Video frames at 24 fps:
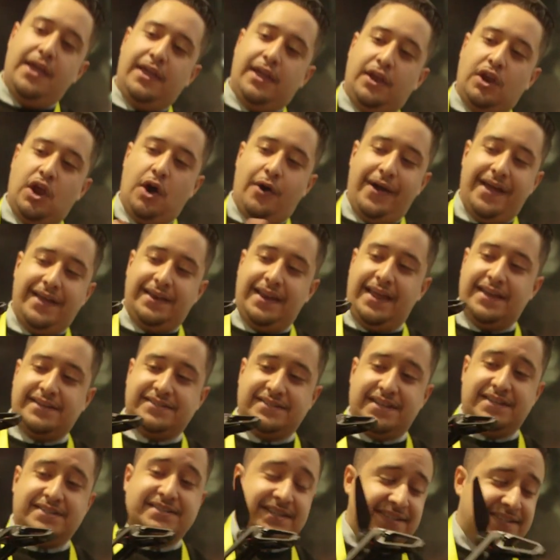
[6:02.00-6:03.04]
You know,
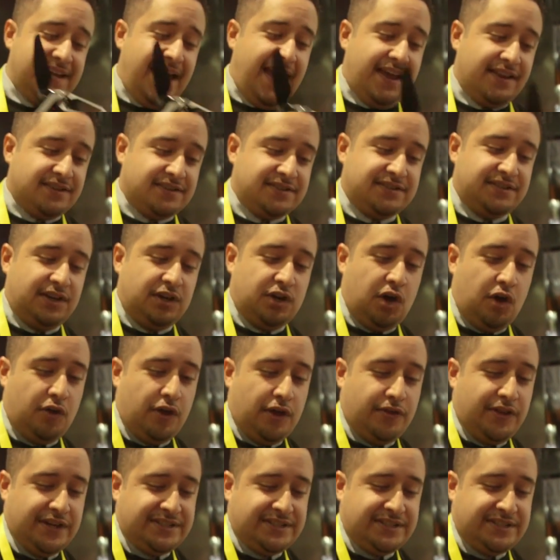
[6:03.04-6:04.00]
it's intense. You know, the